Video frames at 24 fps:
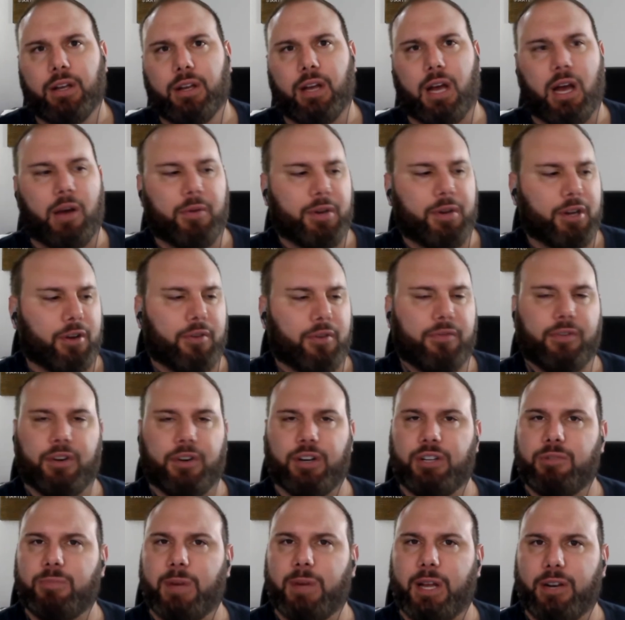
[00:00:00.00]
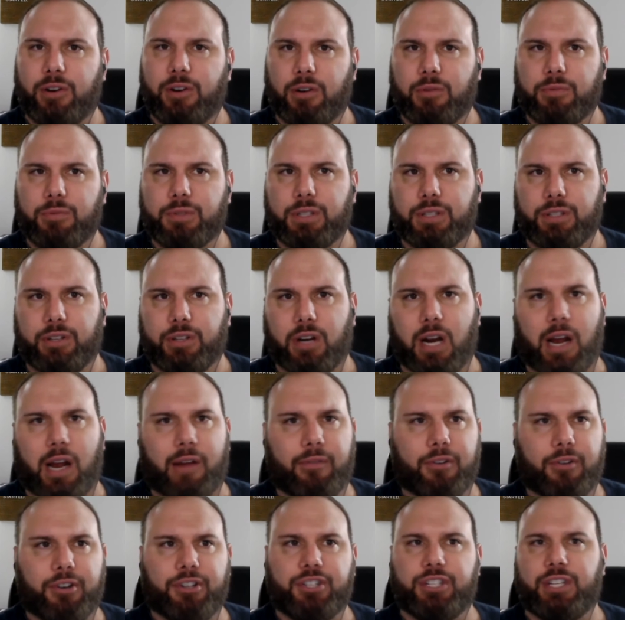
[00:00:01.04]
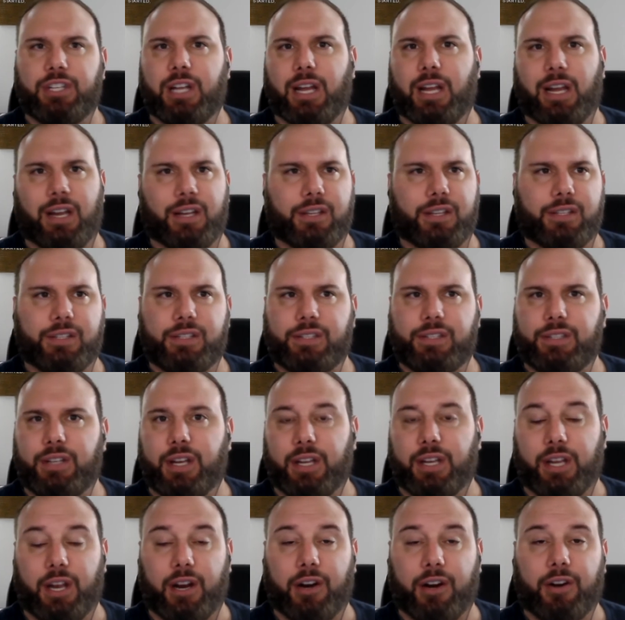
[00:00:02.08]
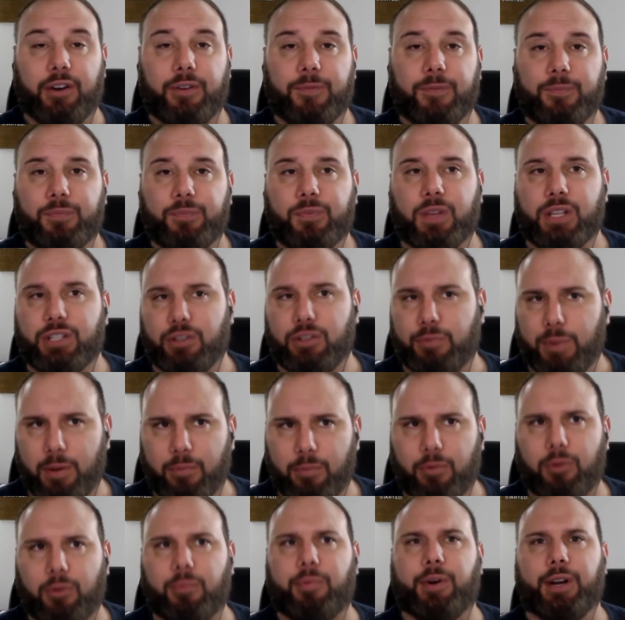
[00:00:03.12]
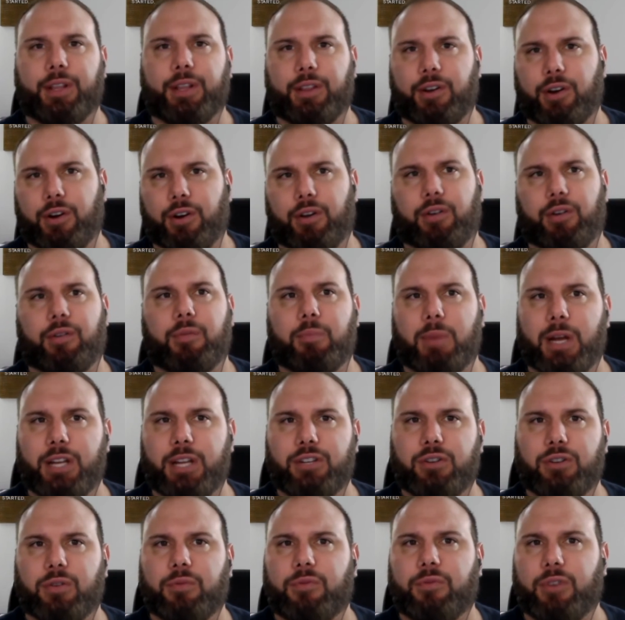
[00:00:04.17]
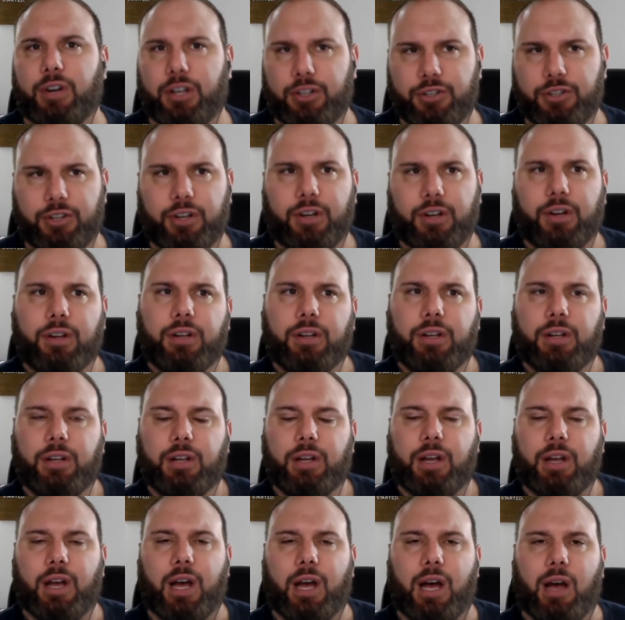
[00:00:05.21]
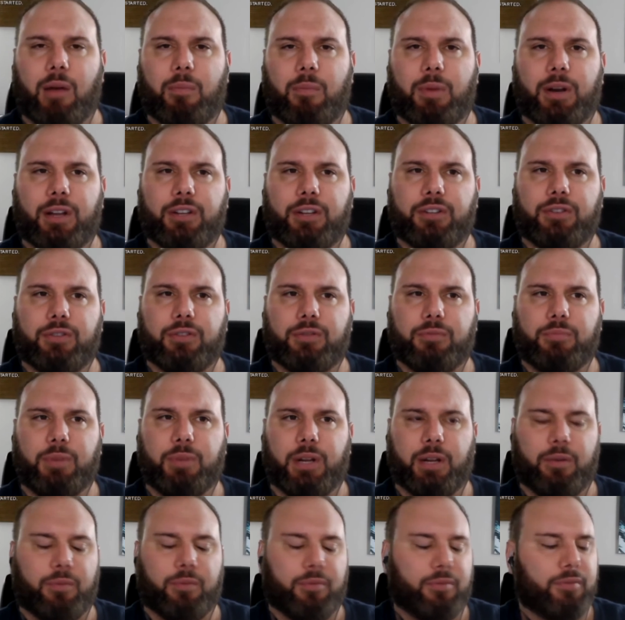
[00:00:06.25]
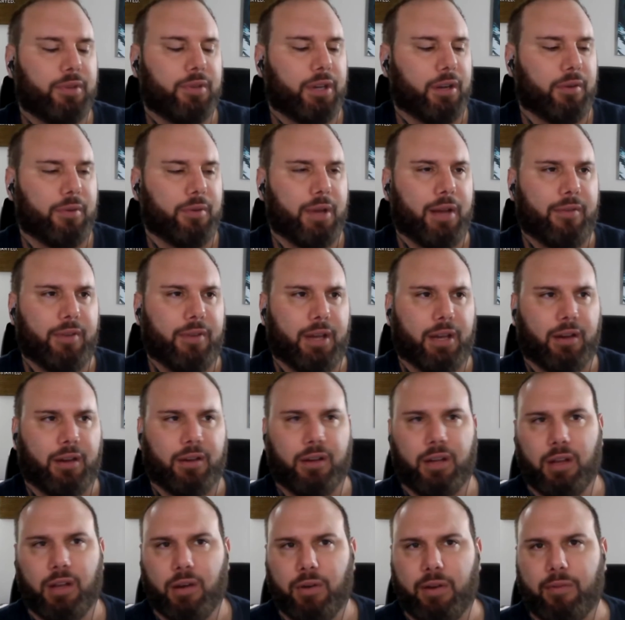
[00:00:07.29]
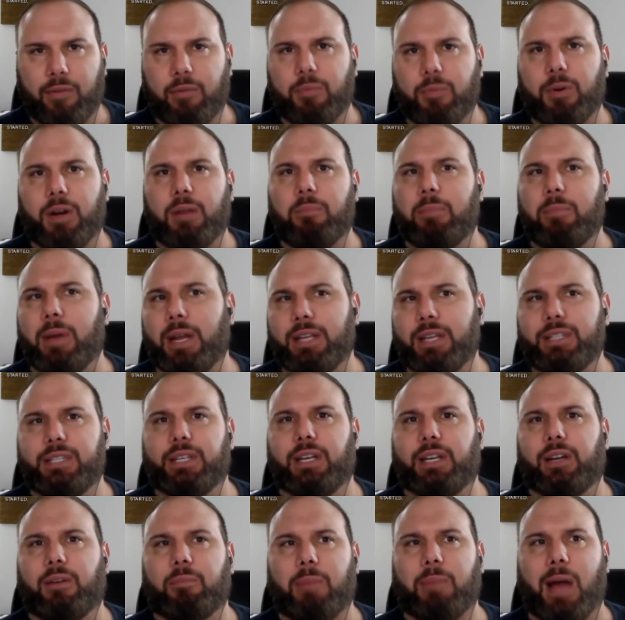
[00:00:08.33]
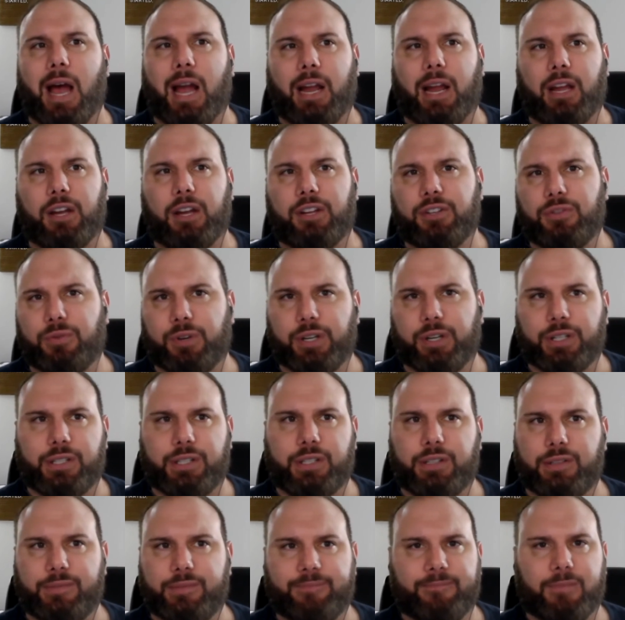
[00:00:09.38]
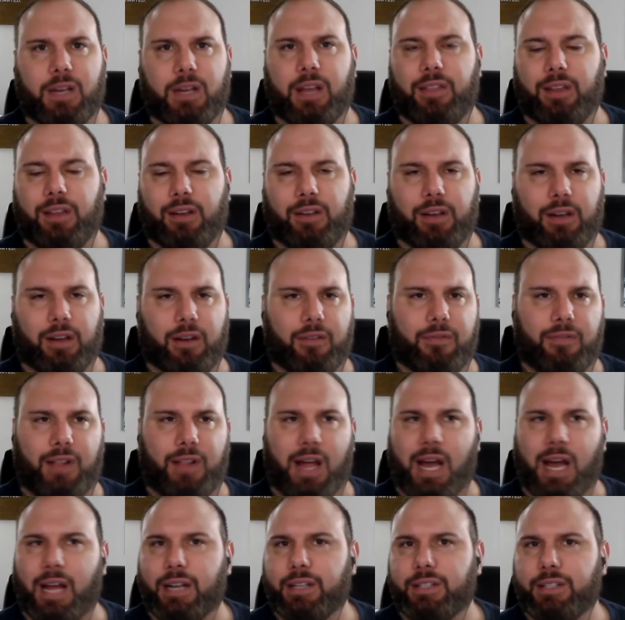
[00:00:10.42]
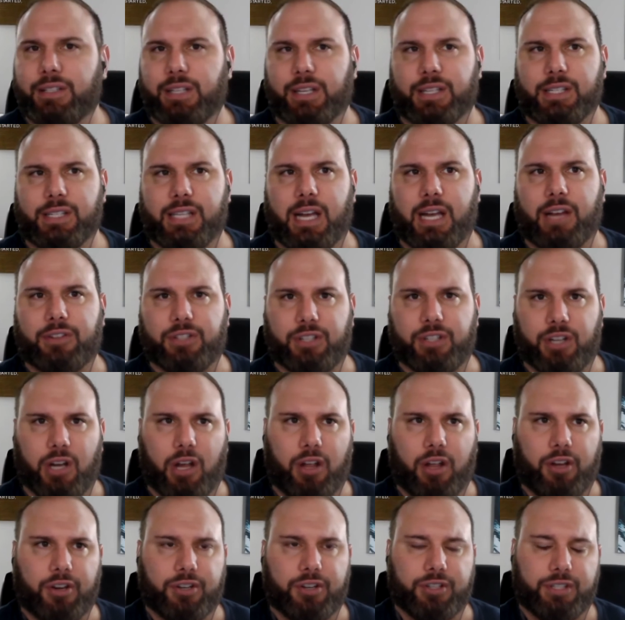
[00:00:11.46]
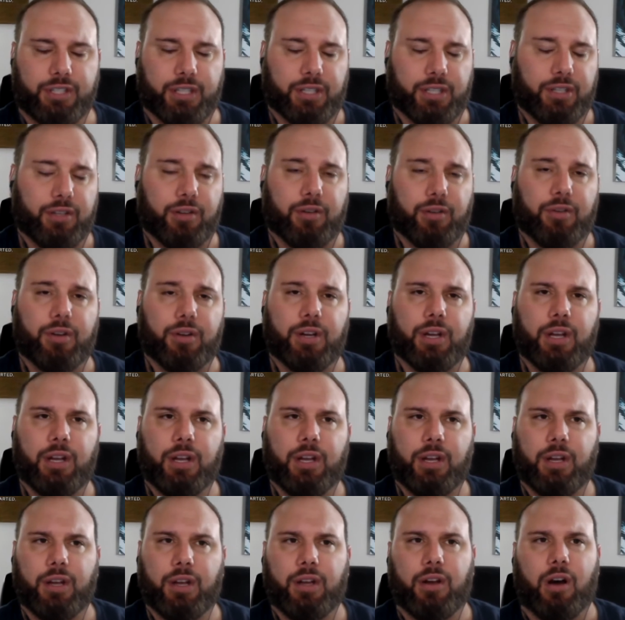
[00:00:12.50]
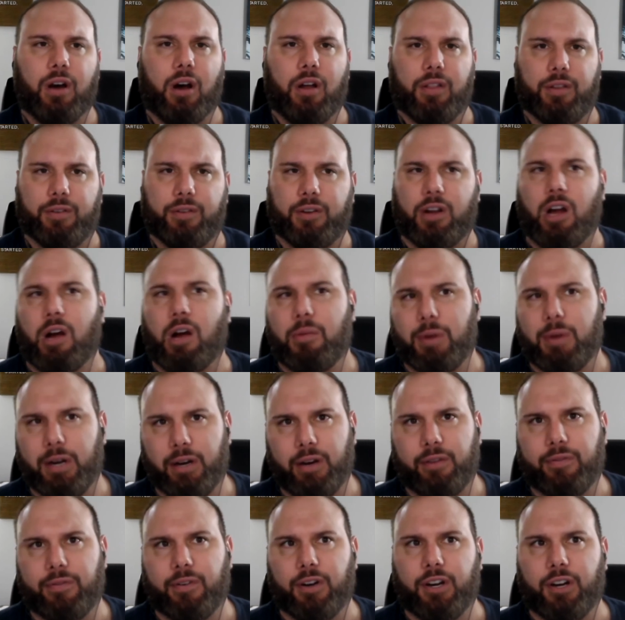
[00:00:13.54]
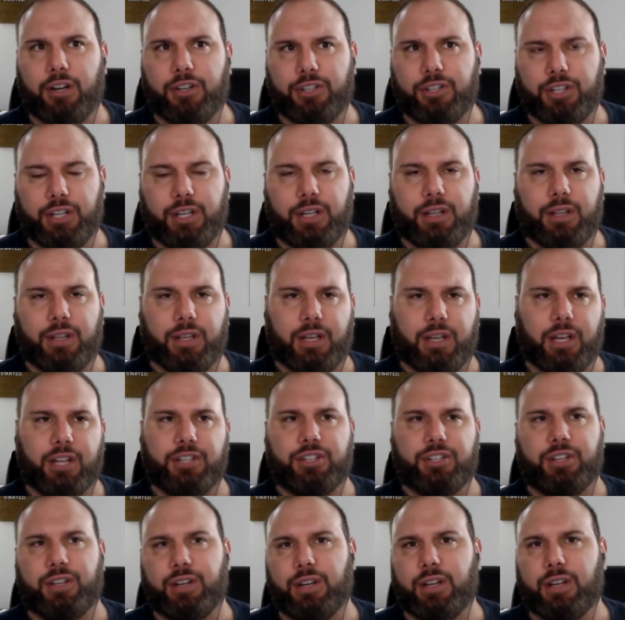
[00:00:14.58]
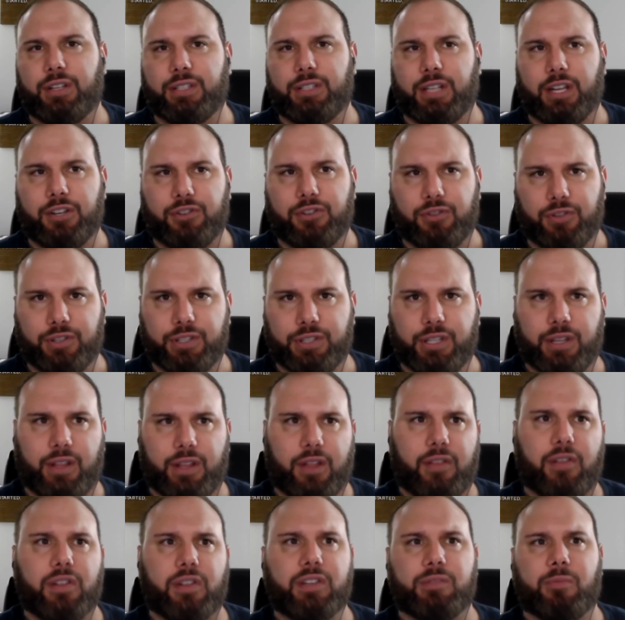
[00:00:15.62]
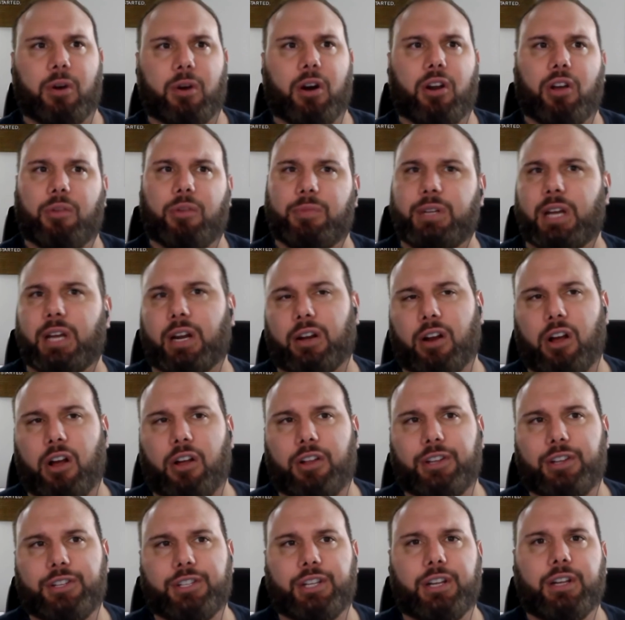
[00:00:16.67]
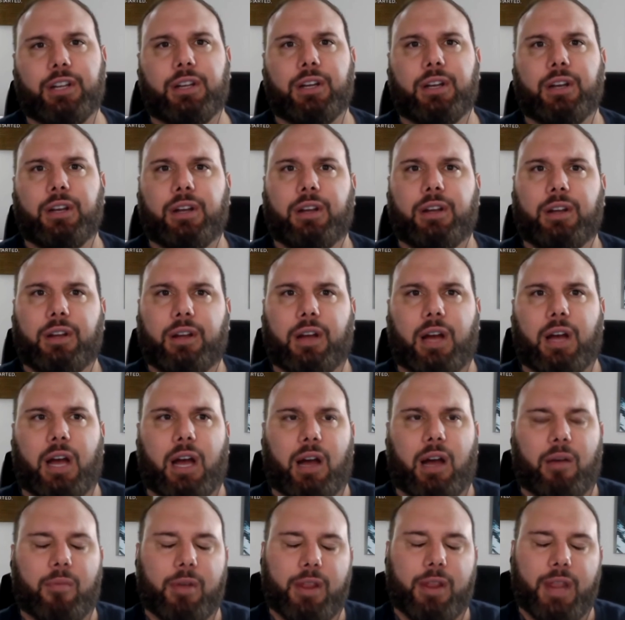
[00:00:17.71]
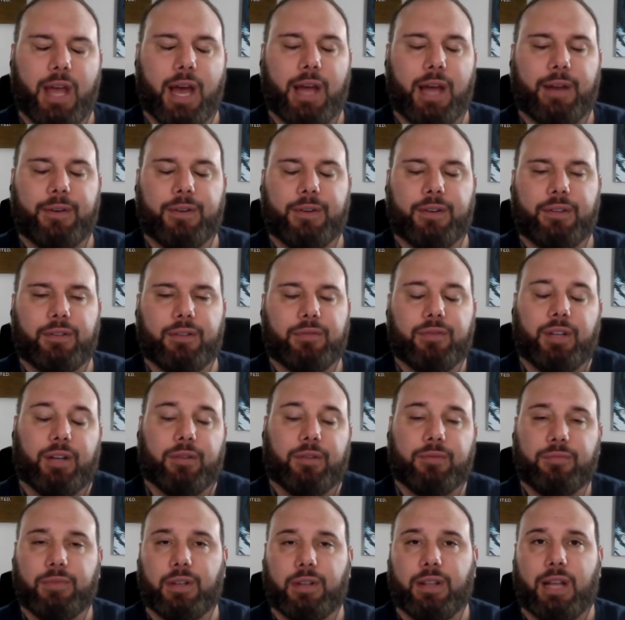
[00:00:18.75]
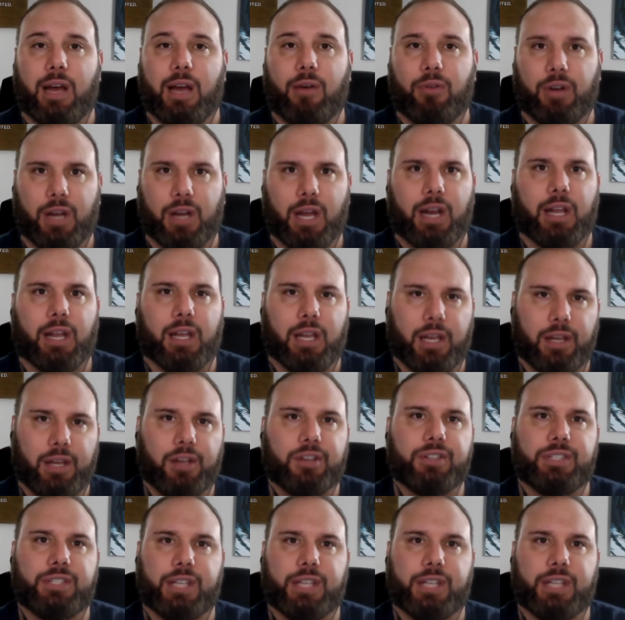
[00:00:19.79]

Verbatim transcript: Uh, we don't furnish bedrooms because our average stay is a year, and so people bring their own bedroom furniture. Okay. Um, but in but you know we have like we have a pretty basic package where it's I think like a flat six thousand dollars to do all the common area furnishing, the kitchen essentials, and then the smart home technology, um, and that you know and that will kind of get you set